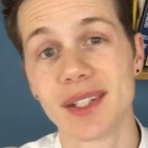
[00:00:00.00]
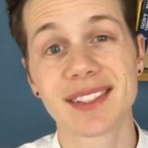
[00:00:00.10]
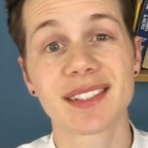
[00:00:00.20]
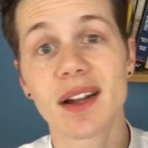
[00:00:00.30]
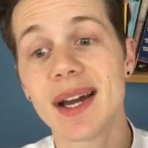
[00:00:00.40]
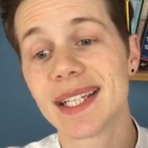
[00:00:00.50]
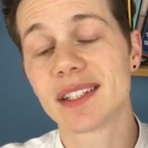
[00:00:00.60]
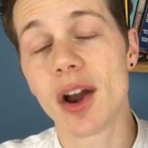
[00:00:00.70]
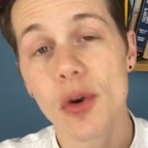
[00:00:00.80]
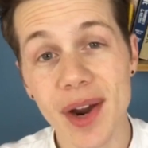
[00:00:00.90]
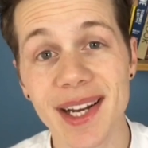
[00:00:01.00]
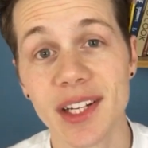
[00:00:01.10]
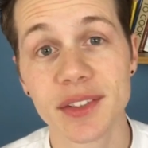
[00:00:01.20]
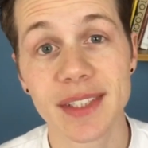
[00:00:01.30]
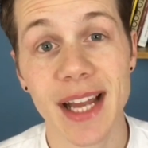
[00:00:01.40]
I slide it directly
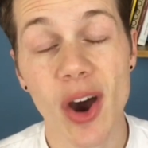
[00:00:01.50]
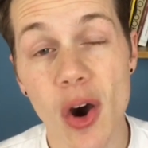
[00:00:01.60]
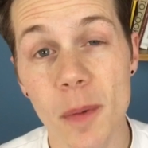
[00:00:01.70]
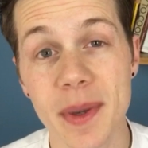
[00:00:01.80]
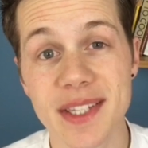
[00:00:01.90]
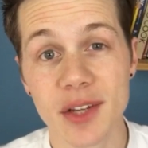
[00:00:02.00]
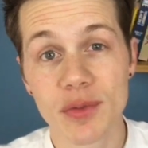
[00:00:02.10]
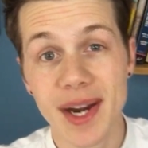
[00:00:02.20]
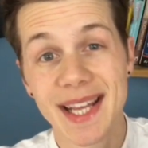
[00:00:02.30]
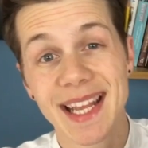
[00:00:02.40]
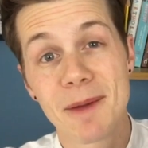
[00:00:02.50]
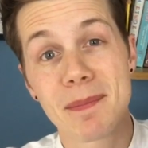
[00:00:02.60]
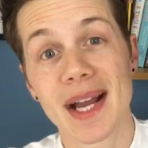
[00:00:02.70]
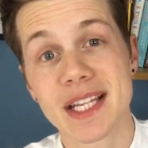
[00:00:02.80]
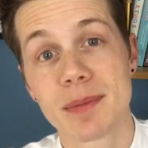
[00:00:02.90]
onto that hot piece of granite and get
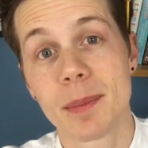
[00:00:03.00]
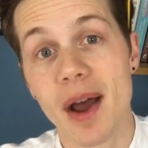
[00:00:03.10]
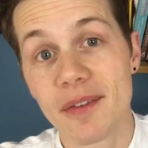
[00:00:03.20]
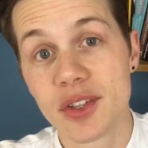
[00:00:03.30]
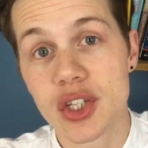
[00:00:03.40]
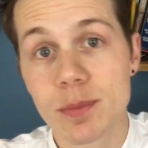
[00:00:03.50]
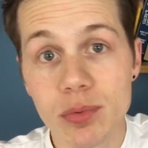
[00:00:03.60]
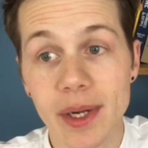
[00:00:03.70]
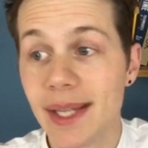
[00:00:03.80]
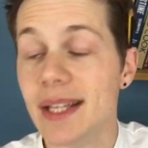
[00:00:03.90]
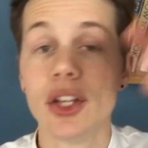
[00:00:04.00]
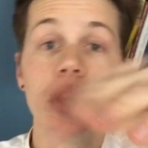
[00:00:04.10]
maximum oven spring.